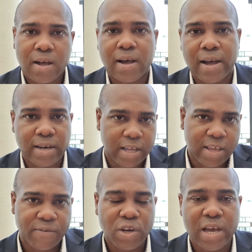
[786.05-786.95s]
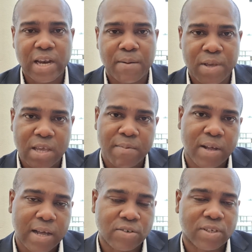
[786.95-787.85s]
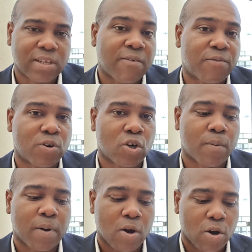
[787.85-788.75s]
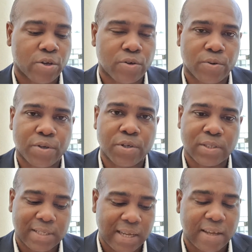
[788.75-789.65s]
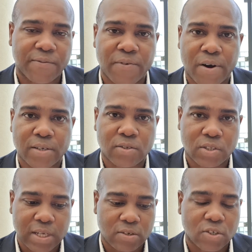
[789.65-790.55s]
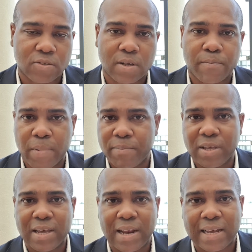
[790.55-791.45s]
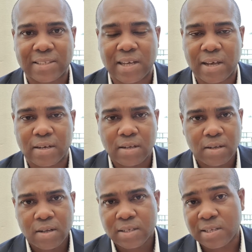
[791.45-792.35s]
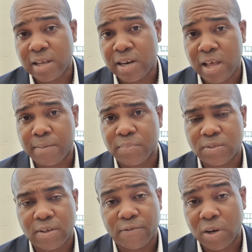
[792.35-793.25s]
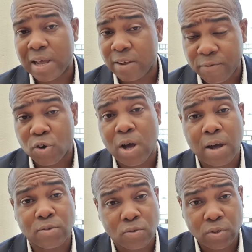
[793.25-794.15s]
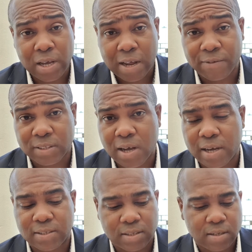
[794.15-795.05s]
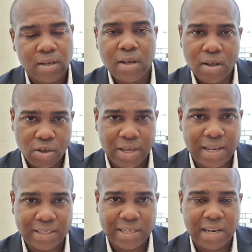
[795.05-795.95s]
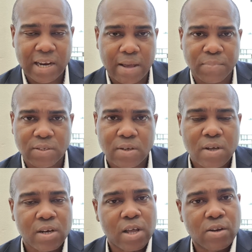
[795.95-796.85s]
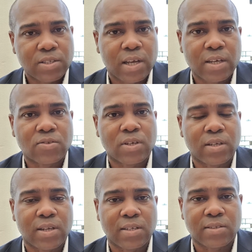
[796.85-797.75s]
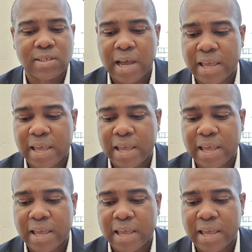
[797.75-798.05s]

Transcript: And they give you their name, email address, and phone number. All you do, you take it first. You take this, maybe get 10 names. If you know how to do the advertising, you get the 10 names, then you take it to the dentist.